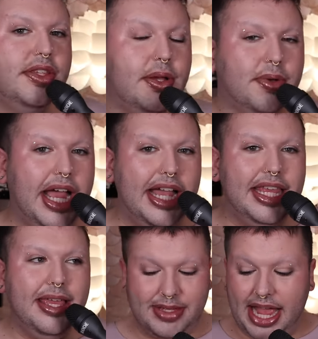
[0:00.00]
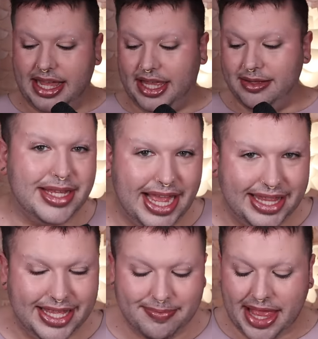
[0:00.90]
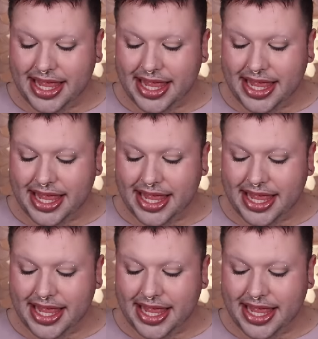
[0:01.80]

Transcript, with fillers: So Kylie, Kylie, Kylie, hey